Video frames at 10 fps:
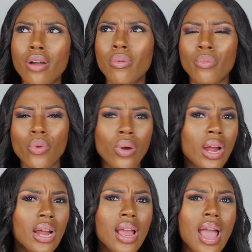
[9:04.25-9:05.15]
or
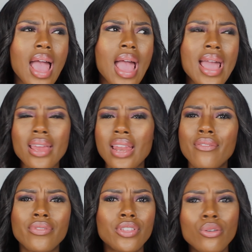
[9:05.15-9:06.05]
more, and
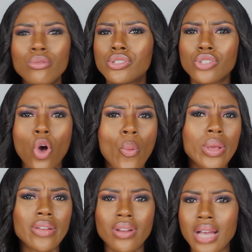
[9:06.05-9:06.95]
I've used so
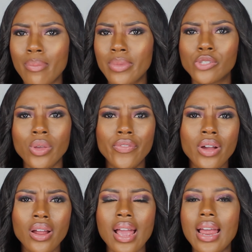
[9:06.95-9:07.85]
many different companies with
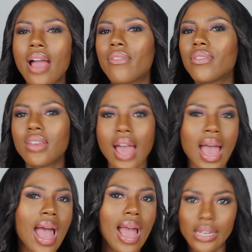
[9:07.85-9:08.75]
her and I have
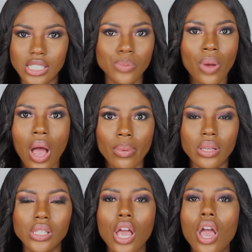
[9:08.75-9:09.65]
not had these
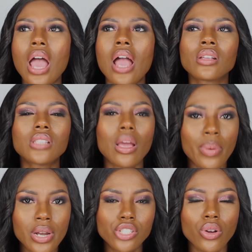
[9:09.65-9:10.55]
problems. So I'm
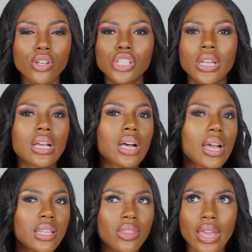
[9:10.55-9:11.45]
pretty sure she didn't
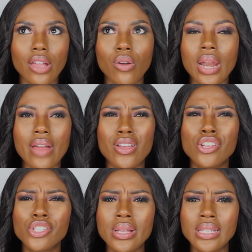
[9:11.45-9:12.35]
cut anything or whatever.
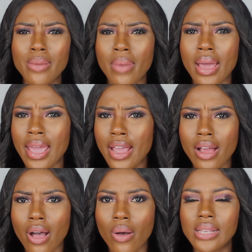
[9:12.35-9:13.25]
Usually when I take my hair
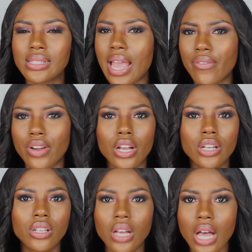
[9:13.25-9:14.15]
out, it's never
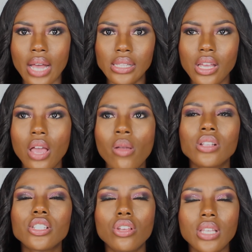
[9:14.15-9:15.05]
cut.
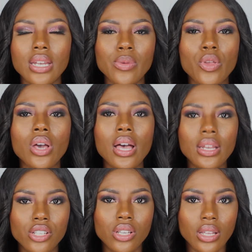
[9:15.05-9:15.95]
Because you know sometimes when you
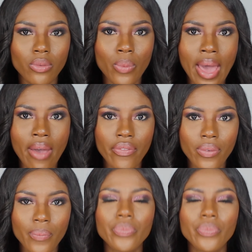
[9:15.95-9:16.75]
cut the weft,